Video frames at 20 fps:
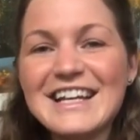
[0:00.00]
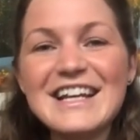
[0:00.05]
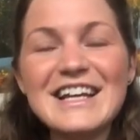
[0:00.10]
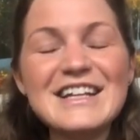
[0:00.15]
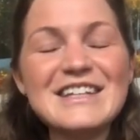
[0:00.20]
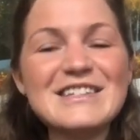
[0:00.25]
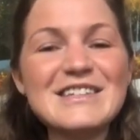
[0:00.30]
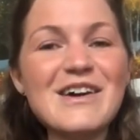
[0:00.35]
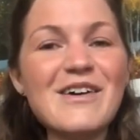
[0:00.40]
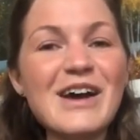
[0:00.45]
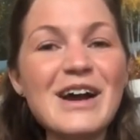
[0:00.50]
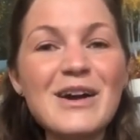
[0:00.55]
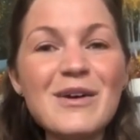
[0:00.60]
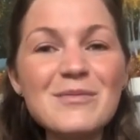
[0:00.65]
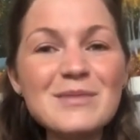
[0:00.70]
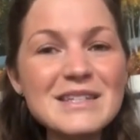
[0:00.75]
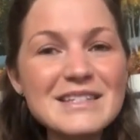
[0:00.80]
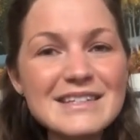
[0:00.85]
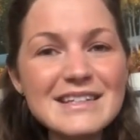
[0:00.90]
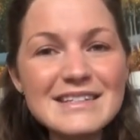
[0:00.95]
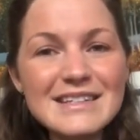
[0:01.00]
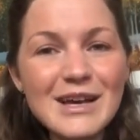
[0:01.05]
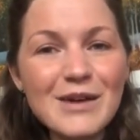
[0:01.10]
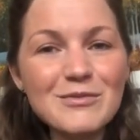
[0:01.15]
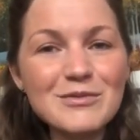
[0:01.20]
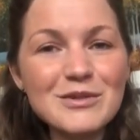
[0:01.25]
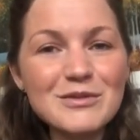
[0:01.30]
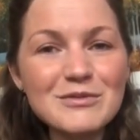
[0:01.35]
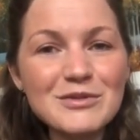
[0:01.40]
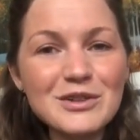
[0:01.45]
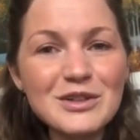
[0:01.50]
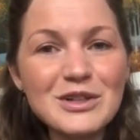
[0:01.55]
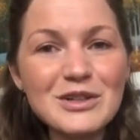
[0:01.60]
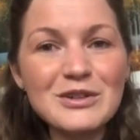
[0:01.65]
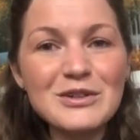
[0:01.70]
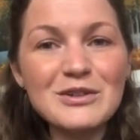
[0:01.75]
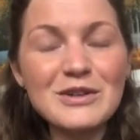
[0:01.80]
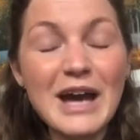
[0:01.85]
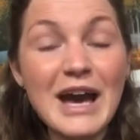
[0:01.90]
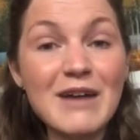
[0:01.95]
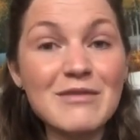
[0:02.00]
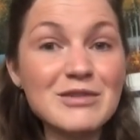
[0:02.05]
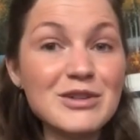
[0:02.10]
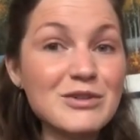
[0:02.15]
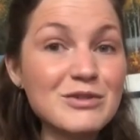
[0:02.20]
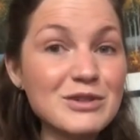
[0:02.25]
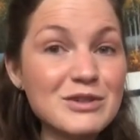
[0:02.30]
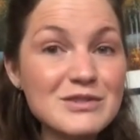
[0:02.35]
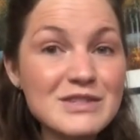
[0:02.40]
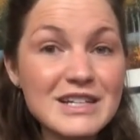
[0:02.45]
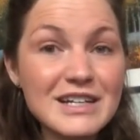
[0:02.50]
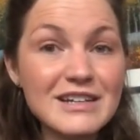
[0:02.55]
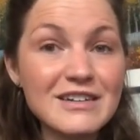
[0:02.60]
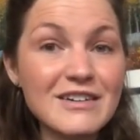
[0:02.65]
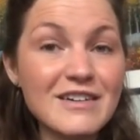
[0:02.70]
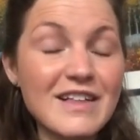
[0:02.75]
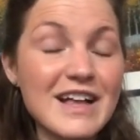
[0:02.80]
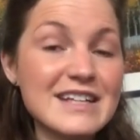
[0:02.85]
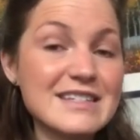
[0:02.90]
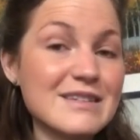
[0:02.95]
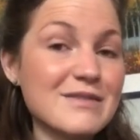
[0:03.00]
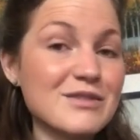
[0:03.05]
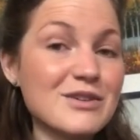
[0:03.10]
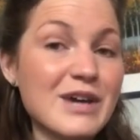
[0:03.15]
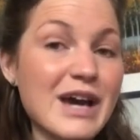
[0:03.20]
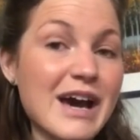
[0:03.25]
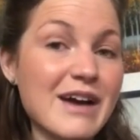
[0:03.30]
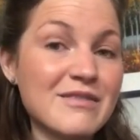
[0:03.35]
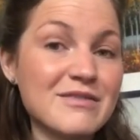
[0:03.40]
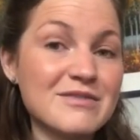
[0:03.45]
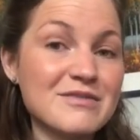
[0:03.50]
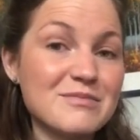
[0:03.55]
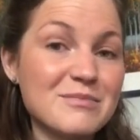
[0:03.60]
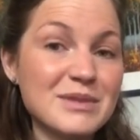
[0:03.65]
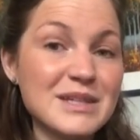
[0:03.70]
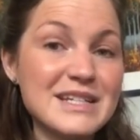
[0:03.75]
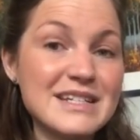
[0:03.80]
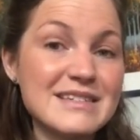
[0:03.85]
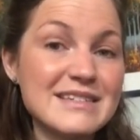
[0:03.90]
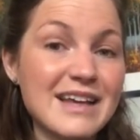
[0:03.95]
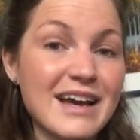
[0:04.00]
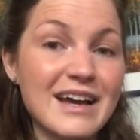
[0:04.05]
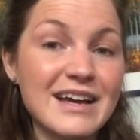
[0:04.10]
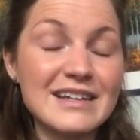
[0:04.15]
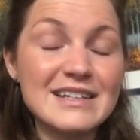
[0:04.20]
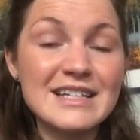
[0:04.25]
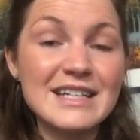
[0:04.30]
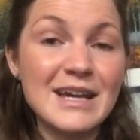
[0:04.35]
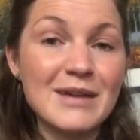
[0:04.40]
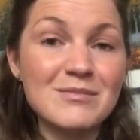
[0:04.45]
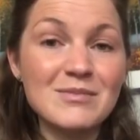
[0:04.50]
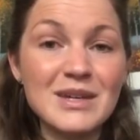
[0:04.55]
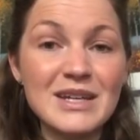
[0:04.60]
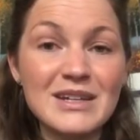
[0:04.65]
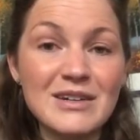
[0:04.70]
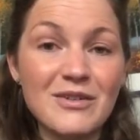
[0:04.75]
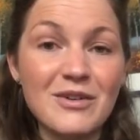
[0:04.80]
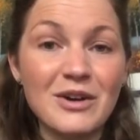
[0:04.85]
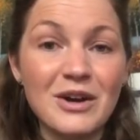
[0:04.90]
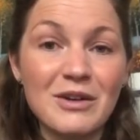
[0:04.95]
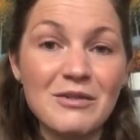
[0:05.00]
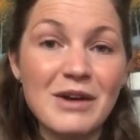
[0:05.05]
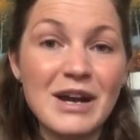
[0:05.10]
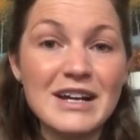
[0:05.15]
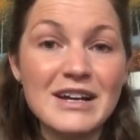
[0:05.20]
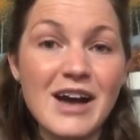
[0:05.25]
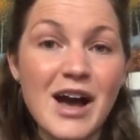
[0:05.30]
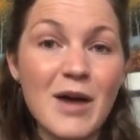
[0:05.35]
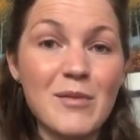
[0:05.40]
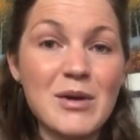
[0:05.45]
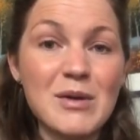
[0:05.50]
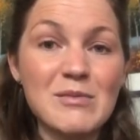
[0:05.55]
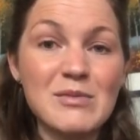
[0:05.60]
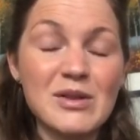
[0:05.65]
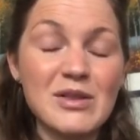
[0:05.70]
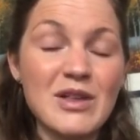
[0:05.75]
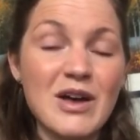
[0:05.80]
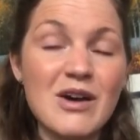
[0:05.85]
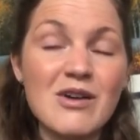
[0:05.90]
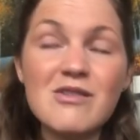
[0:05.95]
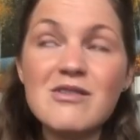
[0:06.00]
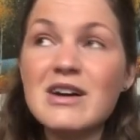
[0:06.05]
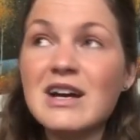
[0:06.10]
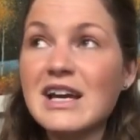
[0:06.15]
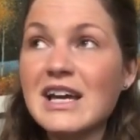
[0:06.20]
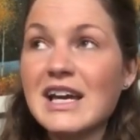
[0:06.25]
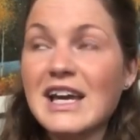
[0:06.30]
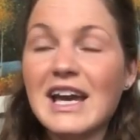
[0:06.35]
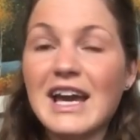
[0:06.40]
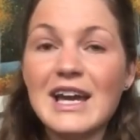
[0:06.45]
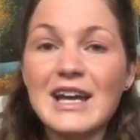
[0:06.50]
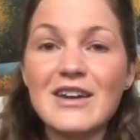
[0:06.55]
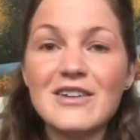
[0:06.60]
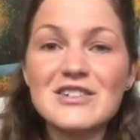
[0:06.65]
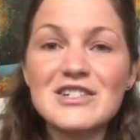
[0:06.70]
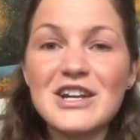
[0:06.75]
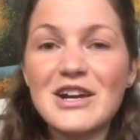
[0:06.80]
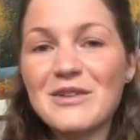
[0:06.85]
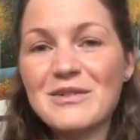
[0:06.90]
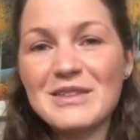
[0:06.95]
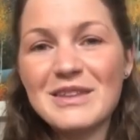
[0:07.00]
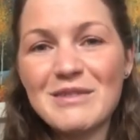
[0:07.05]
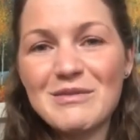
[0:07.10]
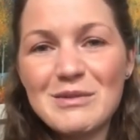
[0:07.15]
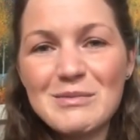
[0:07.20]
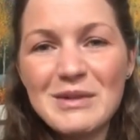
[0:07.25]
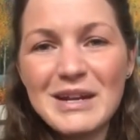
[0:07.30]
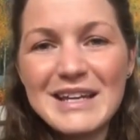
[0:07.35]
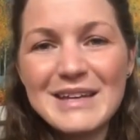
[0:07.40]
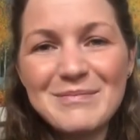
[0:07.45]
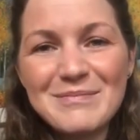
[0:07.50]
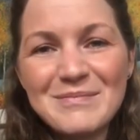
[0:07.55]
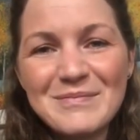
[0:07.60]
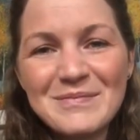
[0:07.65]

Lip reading: So I hope this is helpful for you. Have you used it in your class? If you have, please DM me or write a comment below, and I'll share it with everybody.